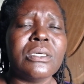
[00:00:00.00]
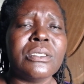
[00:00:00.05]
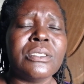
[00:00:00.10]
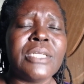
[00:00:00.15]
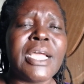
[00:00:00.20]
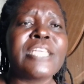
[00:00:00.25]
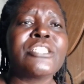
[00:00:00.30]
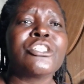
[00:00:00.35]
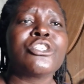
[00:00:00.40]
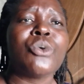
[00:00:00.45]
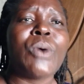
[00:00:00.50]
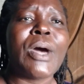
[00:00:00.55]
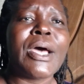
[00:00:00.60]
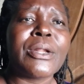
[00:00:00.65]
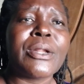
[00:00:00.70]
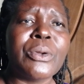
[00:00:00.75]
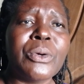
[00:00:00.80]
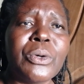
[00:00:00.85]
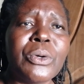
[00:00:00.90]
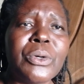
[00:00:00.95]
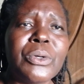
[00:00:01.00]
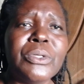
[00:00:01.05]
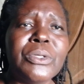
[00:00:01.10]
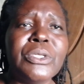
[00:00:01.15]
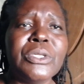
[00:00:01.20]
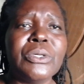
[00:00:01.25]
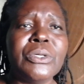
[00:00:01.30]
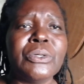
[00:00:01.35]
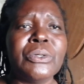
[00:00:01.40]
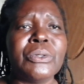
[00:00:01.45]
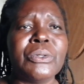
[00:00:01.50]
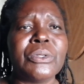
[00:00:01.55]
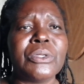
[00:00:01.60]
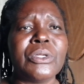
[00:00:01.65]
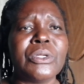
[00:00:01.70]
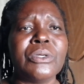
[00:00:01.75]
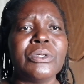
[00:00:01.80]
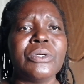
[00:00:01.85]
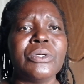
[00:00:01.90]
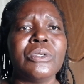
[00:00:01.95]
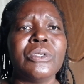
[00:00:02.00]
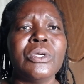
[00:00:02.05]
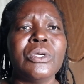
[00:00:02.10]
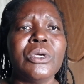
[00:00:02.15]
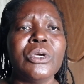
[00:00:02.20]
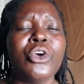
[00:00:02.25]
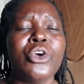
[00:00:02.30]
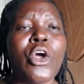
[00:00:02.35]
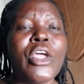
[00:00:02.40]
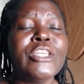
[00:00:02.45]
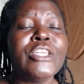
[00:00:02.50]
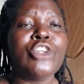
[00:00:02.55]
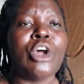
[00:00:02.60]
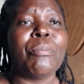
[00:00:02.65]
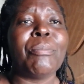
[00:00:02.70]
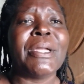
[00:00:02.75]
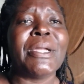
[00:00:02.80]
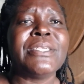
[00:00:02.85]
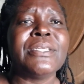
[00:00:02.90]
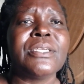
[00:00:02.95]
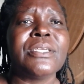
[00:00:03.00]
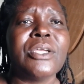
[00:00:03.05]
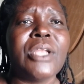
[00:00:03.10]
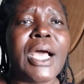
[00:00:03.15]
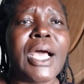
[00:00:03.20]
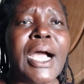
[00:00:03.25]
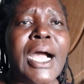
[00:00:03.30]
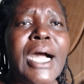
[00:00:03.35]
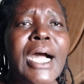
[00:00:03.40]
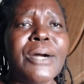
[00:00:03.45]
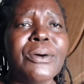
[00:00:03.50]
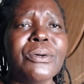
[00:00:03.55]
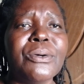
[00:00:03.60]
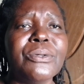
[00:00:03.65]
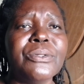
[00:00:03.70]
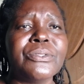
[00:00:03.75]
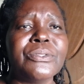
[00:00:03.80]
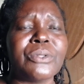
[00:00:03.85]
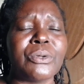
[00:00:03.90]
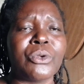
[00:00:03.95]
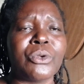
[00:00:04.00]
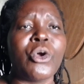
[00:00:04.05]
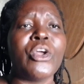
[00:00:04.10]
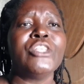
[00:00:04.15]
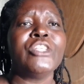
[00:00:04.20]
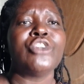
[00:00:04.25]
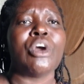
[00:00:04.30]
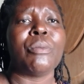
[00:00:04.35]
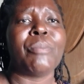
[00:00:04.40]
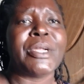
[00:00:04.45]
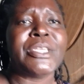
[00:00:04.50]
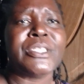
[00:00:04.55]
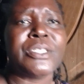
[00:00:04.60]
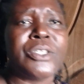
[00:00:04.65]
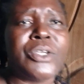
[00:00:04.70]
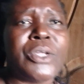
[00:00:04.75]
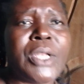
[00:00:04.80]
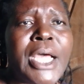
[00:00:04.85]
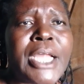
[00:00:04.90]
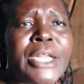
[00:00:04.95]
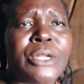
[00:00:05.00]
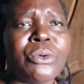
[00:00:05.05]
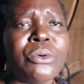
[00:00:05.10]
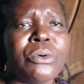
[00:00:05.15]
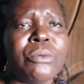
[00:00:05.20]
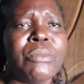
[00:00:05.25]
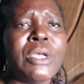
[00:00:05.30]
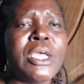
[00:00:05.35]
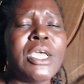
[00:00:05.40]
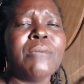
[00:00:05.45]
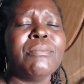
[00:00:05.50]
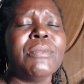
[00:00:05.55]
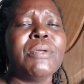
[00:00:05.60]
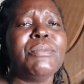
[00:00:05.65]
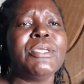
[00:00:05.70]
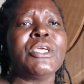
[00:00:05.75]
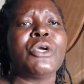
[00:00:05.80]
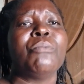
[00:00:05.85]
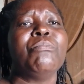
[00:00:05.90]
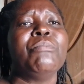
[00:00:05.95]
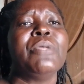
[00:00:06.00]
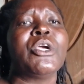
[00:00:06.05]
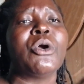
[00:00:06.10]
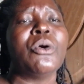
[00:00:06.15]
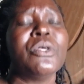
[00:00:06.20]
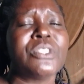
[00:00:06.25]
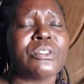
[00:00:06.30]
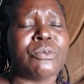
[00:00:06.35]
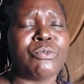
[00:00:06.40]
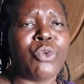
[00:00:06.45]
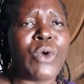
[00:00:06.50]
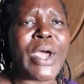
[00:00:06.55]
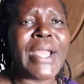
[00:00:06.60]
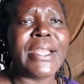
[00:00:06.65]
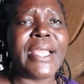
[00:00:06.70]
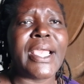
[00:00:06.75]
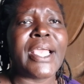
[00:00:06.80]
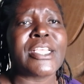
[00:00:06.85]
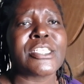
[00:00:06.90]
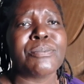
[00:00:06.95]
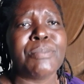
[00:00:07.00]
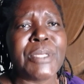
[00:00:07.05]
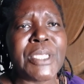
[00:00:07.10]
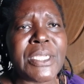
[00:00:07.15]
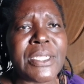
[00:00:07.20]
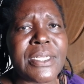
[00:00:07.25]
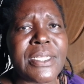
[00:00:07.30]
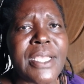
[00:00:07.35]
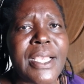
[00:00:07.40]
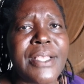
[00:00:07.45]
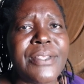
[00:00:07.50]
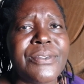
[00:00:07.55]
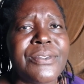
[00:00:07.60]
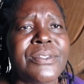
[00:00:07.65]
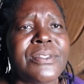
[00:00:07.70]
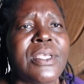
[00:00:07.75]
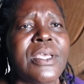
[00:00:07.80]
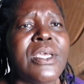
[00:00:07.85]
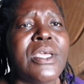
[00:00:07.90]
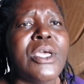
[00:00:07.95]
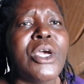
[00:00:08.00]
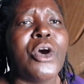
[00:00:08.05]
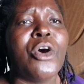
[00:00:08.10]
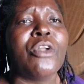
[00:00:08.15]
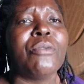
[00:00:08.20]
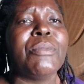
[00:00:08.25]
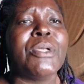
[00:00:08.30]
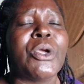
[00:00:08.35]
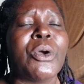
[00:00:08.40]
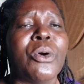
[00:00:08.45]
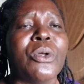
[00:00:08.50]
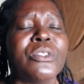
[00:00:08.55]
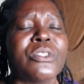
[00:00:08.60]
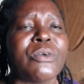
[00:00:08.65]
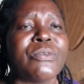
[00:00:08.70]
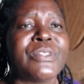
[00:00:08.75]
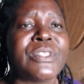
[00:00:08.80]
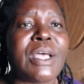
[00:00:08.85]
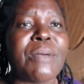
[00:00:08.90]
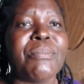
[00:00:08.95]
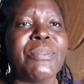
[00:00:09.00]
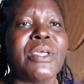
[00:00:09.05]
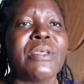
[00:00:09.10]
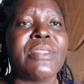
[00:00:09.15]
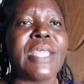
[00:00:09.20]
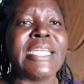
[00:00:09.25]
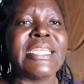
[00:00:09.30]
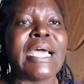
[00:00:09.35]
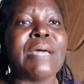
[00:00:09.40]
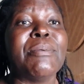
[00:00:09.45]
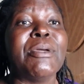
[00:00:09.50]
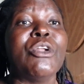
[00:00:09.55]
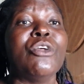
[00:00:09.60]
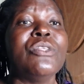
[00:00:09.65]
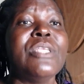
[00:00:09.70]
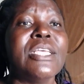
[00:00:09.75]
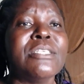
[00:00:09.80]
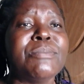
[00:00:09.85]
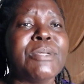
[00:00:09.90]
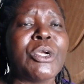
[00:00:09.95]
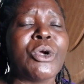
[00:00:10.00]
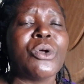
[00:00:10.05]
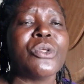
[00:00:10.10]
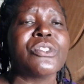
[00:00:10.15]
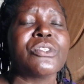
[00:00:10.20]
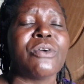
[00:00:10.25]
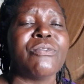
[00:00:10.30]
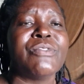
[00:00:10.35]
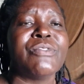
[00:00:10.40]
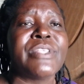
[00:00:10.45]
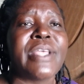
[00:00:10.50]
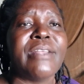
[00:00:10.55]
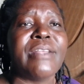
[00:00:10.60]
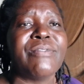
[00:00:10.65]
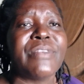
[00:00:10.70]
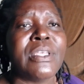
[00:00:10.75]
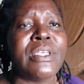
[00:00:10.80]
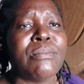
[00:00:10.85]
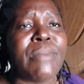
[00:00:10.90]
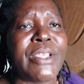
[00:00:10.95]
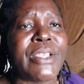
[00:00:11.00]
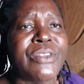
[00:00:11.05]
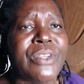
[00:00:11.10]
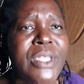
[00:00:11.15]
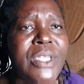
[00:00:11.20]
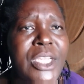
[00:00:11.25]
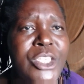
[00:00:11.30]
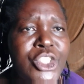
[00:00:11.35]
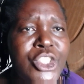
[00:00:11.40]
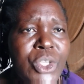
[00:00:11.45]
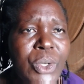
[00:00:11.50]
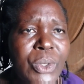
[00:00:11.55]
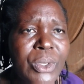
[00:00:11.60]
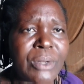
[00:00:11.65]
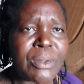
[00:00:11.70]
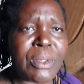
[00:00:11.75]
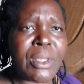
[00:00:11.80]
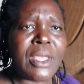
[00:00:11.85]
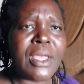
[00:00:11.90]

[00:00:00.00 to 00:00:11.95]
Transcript: next to a road, or going to a particular house, or going to a particular room, maybe because of one experience, or because of something that happened, or just because of self-imagination.